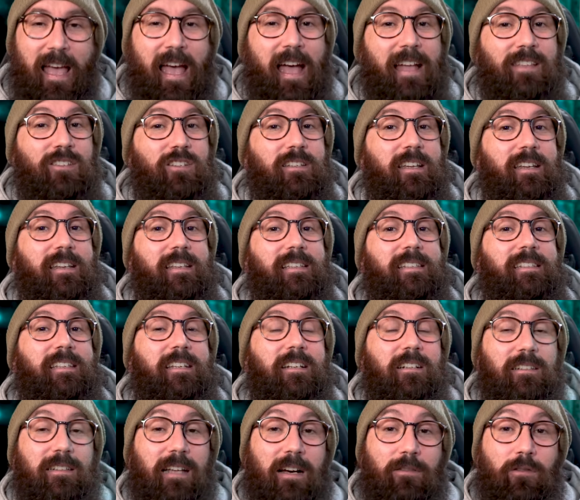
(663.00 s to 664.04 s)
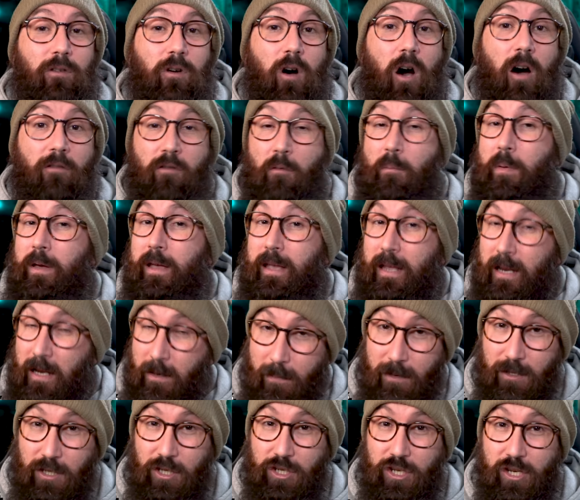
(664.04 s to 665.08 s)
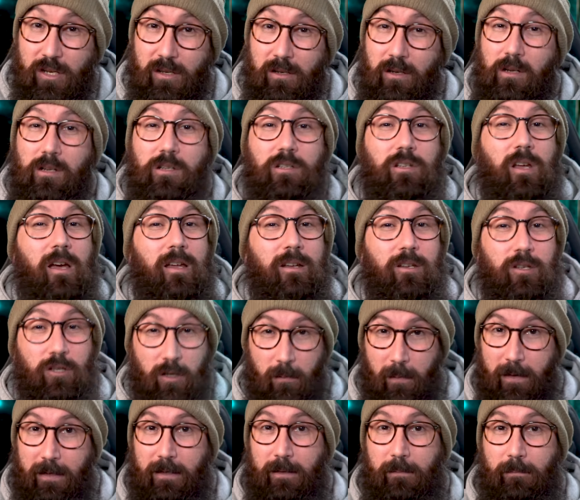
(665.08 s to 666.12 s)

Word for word: and you need a skill level of a beginner magician to do it.